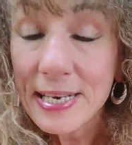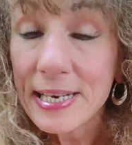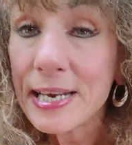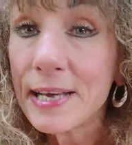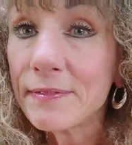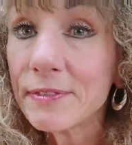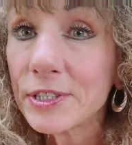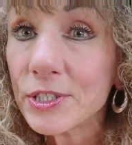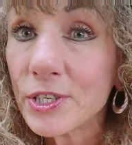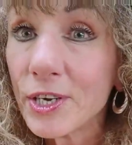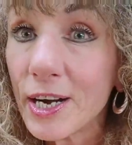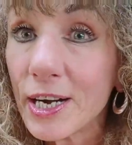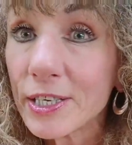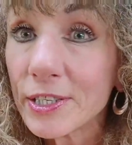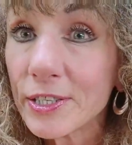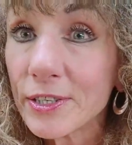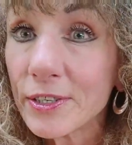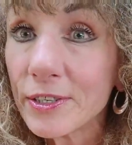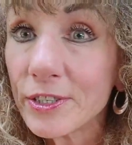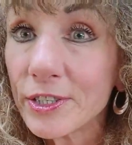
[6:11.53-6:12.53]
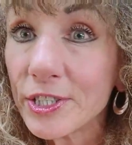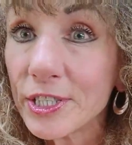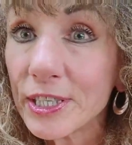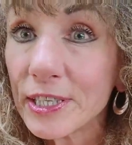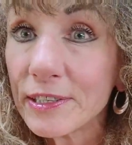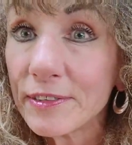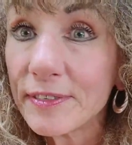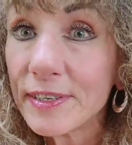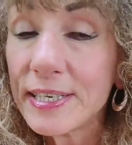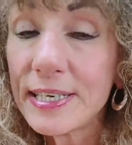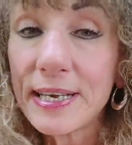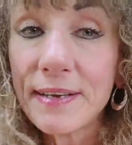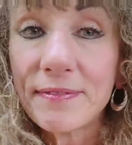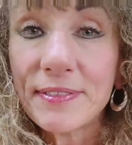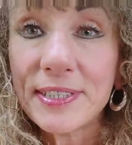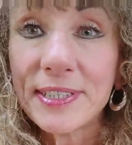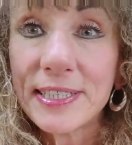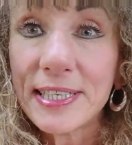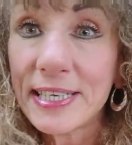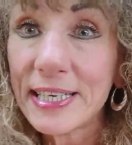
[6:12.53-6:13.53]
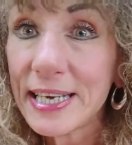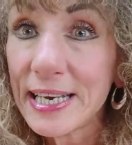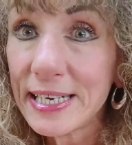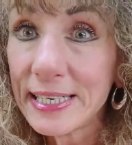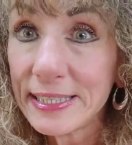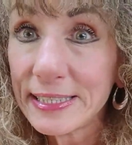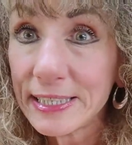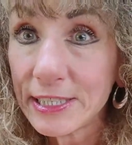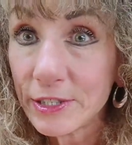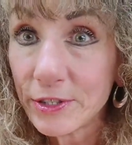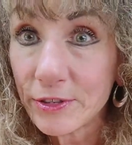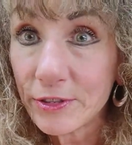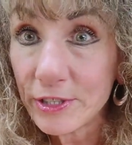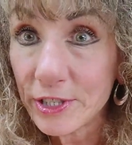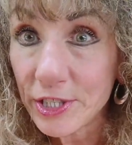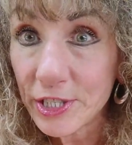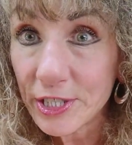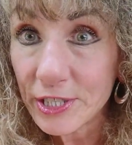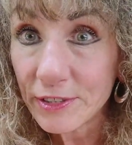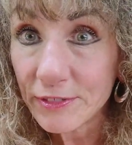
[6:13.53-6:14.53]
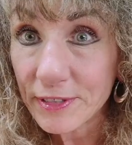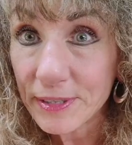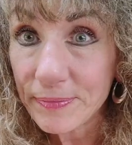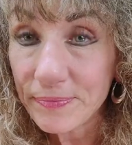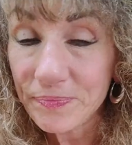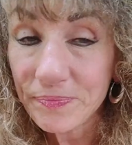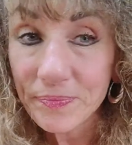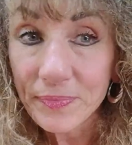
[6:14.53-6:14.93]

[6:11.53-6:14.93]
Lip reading: Never talked to her children, never said anything to her children.